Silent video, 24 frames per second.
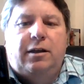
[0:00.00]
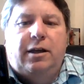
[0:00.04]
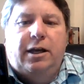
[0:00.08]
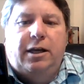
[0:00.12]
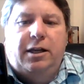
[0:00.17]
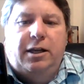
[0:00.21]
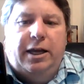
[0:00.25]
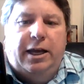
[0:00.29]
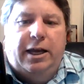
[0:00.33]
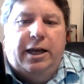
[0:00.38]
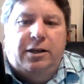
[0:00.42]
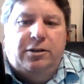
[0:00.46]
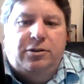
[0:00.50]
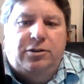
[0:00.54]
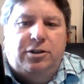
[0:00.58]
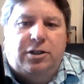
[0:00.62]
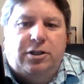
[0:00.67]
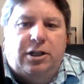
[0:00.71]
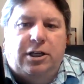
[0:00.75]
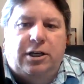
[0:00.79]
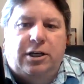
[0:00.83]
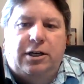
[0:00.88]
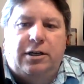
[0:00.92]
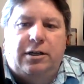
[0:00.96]
and
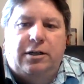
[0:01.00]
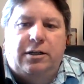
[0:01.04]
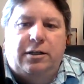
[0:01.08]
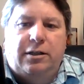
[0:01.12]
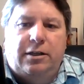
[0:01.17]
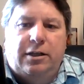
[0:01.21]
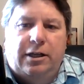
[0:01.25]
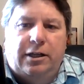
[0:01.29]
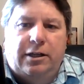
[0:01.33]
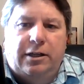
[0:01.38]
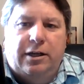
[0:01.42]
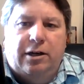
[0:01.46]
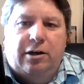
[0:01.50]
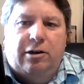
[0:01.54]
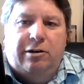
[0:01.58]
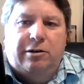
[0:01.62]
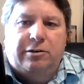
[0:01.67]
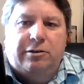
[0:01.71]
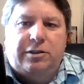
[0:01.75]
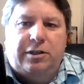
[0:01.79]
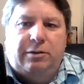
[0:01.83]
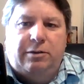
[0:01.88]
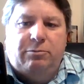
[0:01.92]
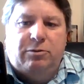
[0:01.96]
Angela, and they
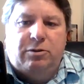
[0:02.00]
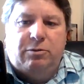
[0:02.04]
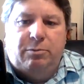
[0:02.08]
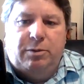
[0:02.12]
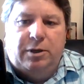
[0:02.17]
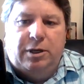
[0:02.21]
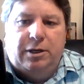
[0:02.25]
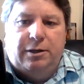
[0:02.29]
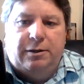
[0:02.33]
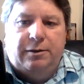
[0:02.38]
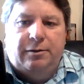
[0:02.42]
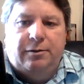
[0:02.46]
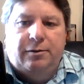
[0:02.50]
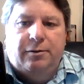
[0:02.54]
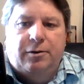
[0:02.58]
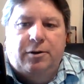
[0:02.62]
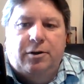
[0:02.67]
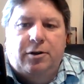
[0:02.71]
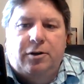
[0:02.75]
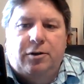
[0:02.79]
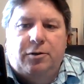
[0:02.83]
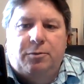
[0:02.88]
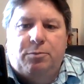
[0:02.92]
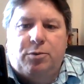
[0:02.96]
all seem to be
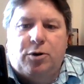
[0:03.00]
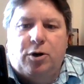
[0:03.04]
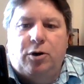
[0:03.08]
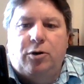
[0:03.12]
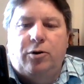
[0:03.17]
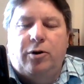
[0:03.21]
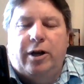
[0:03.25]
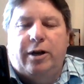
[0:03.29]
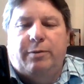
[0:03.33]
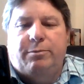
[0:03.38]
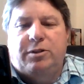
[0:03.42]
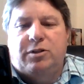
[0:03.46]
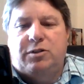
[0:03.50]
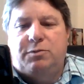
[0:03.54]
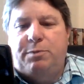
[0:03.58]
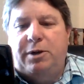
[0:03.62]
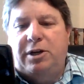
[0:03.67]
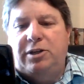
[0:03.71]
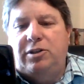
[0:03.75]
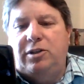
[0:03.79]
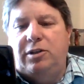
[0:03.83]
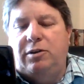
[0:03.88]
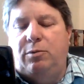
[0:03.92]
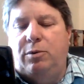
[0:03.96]
programmed,
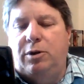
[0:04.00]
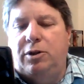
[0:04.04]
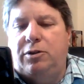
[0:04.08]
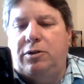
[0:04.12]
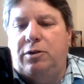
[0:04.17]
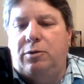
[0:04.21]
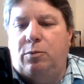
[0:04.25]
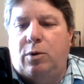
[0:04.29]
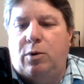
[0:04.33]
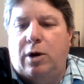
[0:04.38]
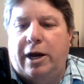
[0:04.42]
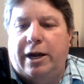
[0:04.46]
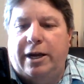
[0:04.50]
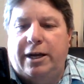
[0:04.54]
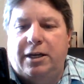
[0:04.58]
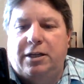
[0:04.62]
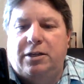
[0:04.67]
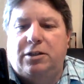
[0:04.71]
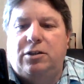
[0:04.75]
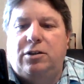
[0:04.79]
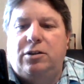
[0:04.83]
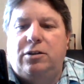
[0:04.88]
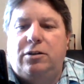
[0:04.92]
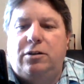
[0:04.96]
especially with the
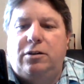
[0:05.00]
Wyatt